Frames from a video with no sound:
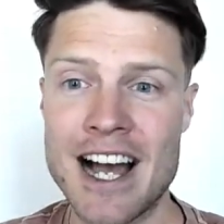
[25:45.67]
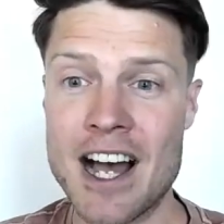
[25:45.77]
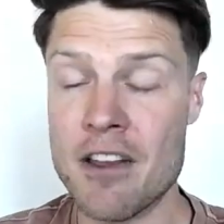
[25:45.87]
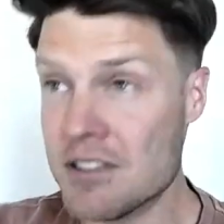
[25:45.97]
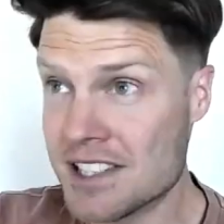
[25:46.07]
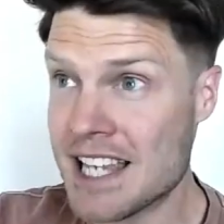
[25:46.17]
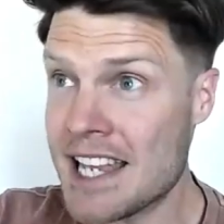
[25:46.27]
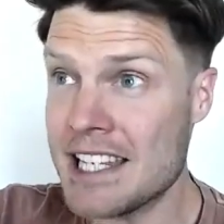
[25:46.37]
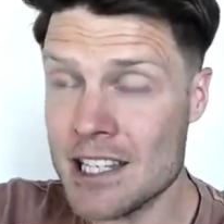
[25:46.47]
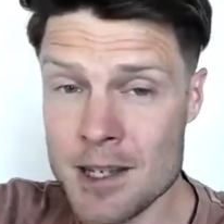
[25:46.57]
Send
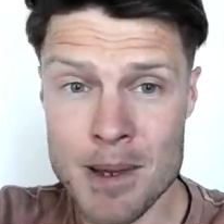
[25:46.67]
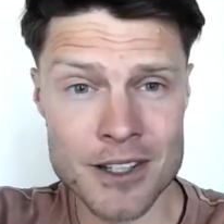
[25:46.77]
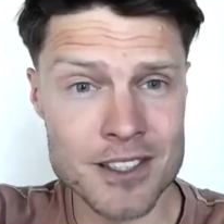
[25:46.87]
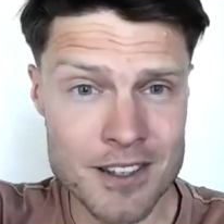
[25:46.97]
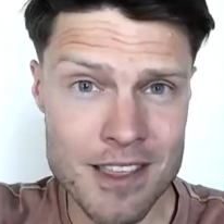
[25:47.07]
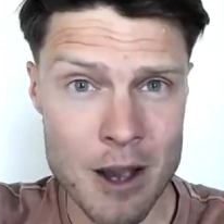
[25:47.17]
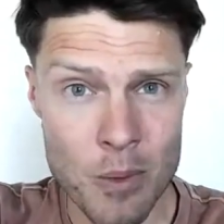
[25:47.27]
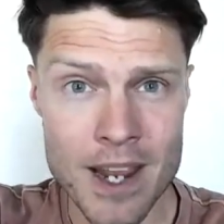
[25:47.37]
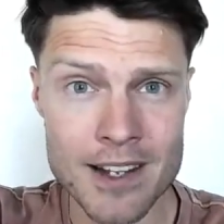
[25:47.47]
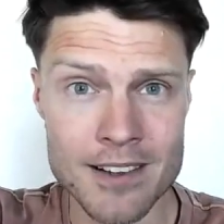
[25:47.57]
emails to that
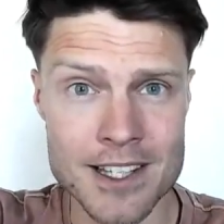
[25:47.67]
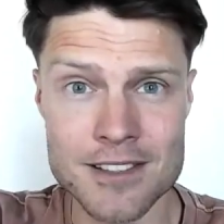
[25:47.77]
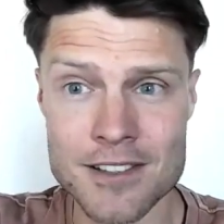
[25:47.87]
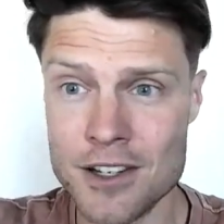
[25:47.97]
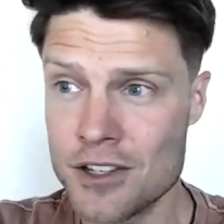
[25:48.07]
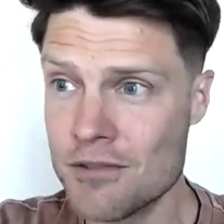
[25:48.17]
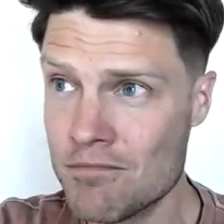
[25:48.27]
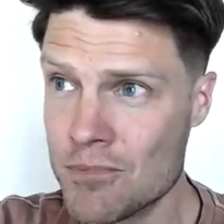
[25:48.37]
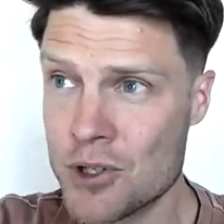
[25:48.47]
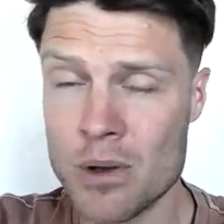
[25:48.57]
waiting list,
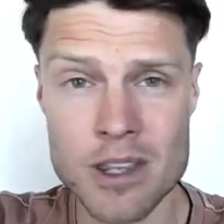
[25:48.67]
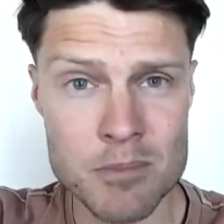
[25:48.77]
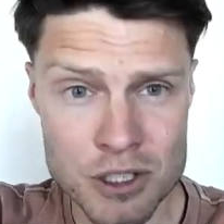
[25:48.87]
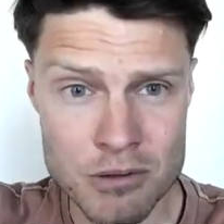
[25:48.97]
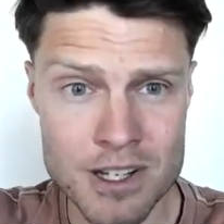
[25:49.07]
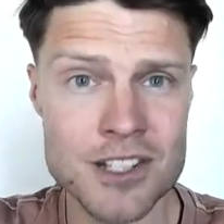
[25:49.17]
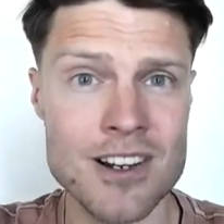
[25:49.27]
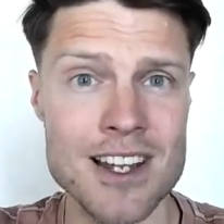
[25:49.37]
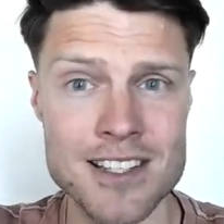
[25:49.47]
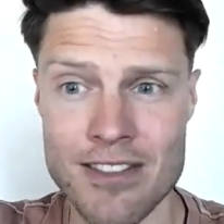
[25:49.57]
showing them
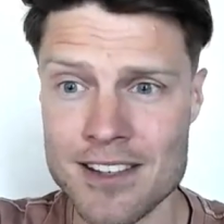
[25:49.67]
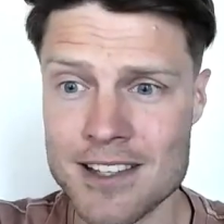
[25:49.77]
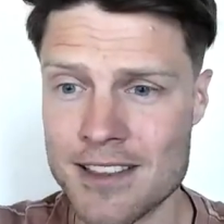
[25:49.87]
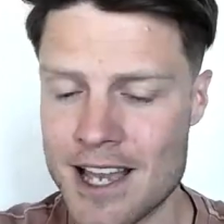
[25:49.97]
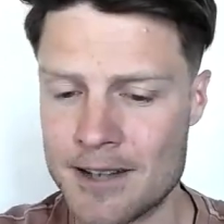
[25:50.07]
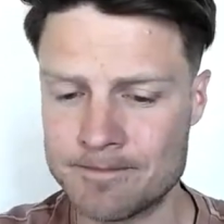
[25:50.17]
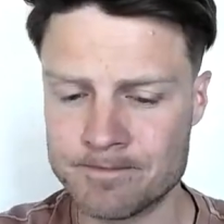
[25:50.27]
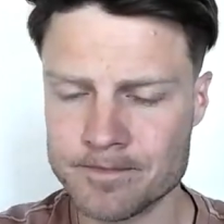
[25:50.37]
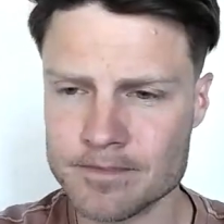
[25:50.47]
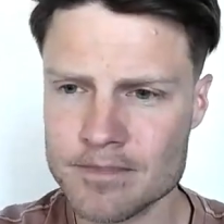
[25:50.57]
screenshots and things like that.
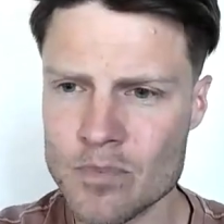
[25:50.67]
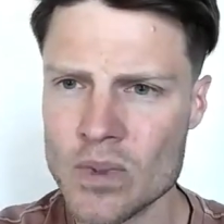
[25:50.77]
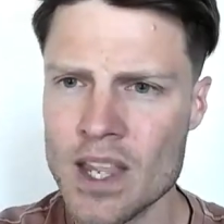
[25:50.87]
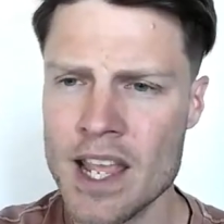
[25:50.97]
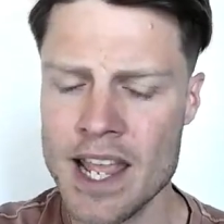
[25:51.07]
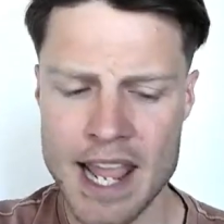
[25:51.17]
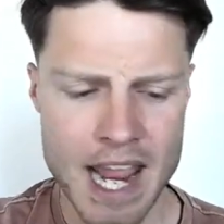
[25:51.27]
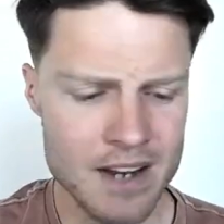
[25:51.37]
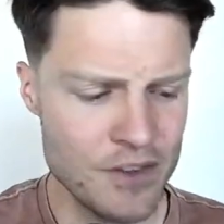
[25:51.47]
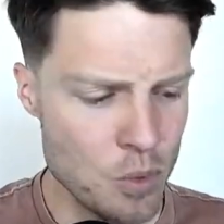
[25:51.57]
And
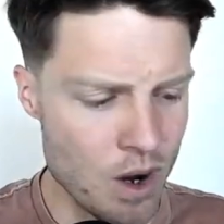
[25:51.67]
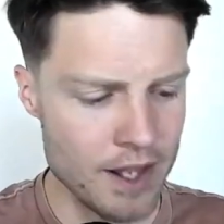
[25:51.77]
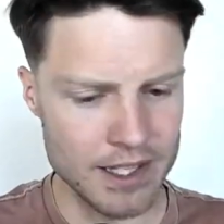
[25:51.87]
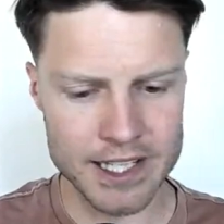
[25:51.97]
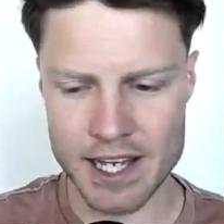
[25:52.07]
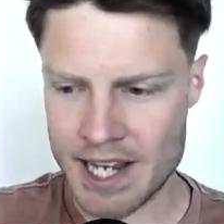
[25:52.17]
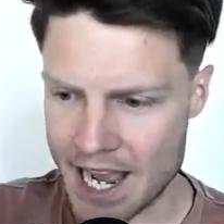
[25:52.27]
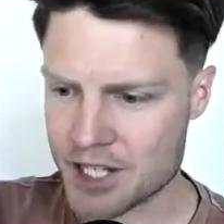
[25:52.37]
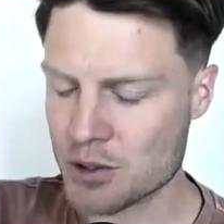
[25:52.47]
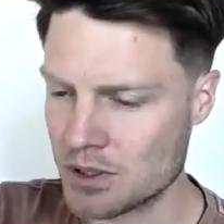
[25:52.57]
if you want like an
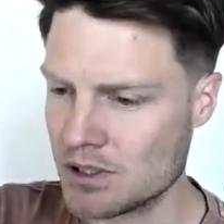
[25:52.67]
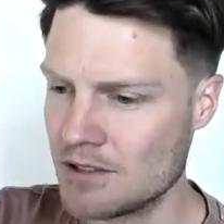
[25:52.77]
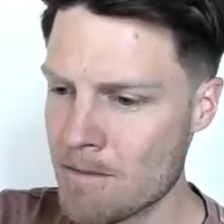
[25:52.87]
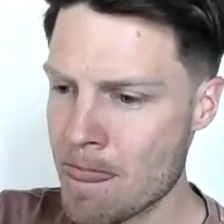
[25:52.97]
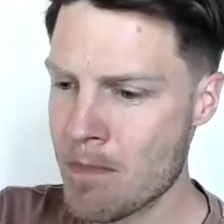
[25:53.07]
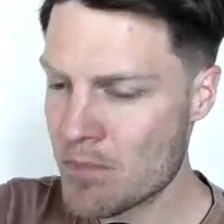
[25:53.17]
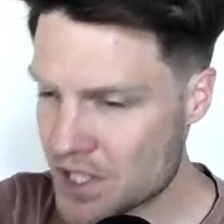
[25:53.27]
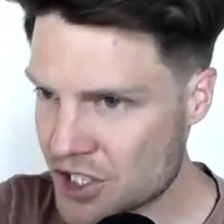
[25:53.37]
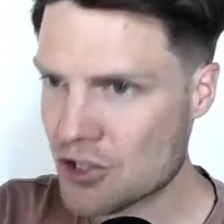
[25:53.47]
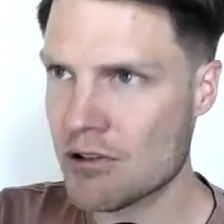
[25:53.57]
actual
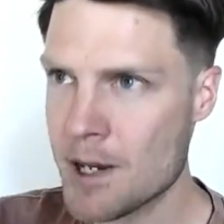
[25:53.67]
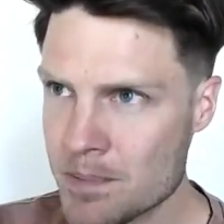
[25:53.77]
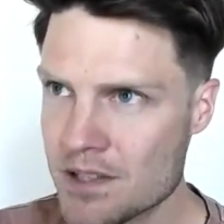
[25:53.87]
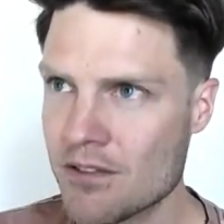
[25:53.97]
script